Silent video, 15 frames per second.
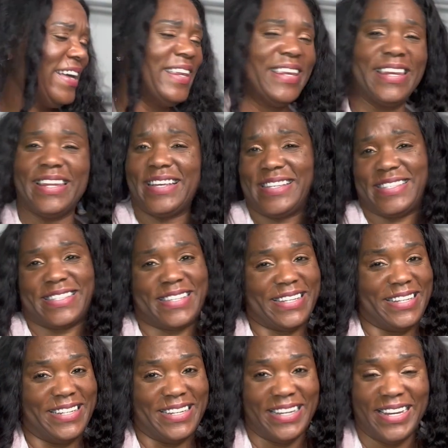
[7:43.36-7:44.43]

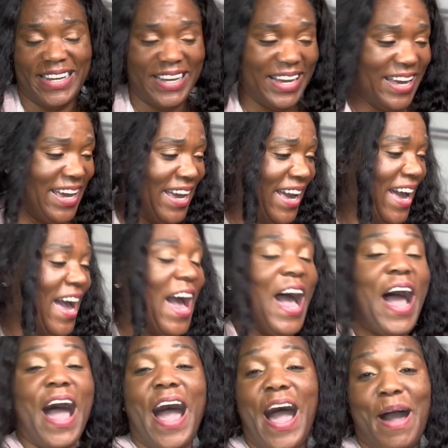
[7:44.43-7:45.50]
Listen,
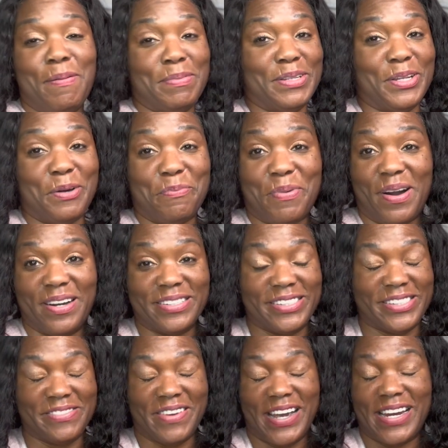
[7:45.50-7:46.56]
I'm a little paunchy
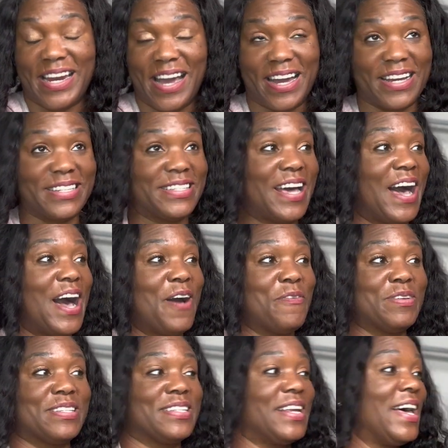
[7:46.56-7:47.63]
right now because I
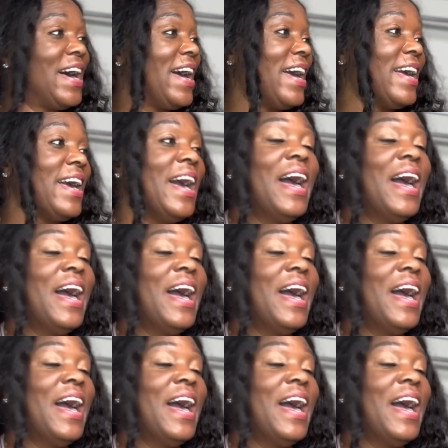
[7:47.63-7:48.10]
was like,